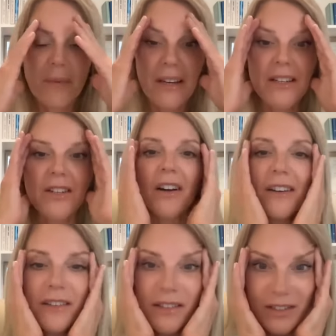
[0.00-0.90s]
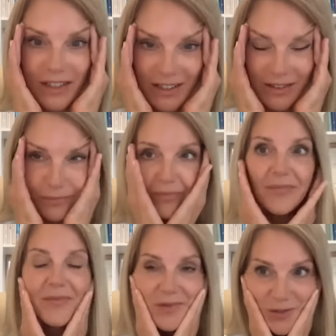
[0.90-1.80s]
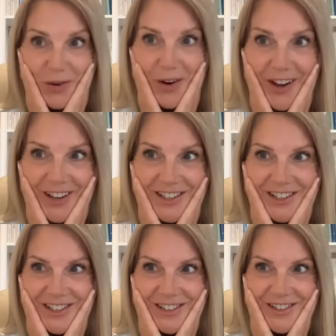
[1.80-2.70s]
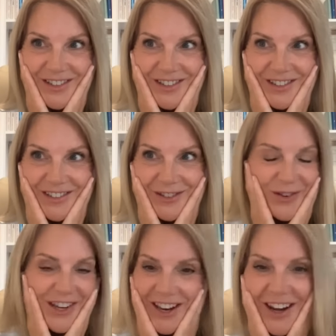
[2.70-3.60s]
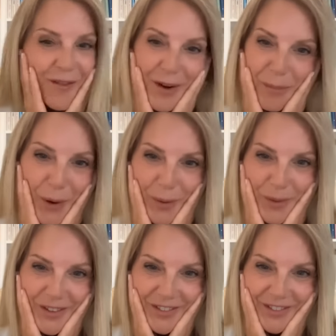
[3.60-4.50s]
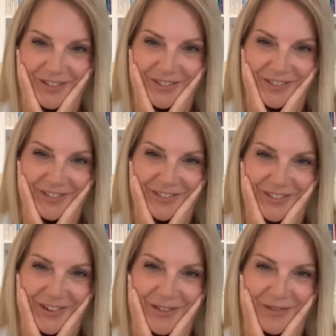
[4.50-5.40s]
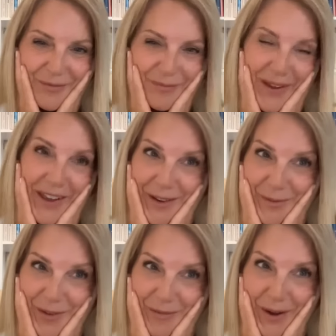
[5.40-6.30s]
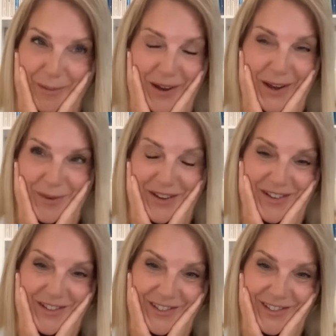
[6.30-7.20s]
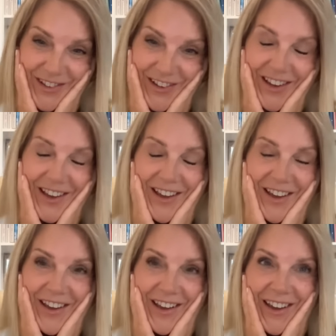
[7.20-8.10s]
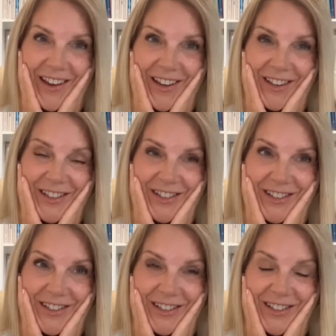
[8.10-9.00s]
the meningitis, and trying to just drink in every moment of being with my babies. And